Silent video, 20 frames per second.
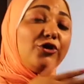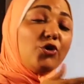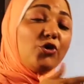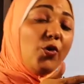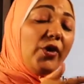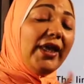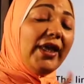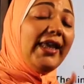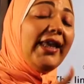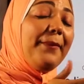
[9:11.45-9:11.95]

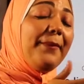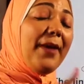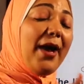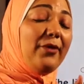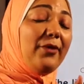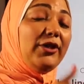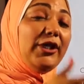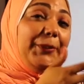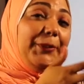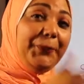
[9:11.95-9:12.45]
talking
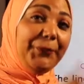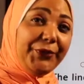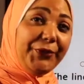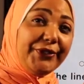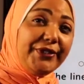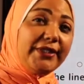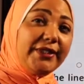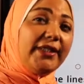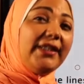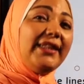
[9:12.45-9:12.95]
about a
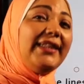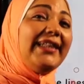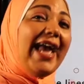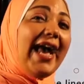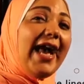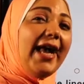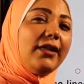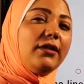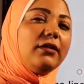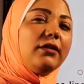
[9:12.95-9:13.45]
person
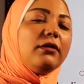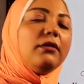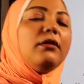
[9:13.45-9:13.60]
that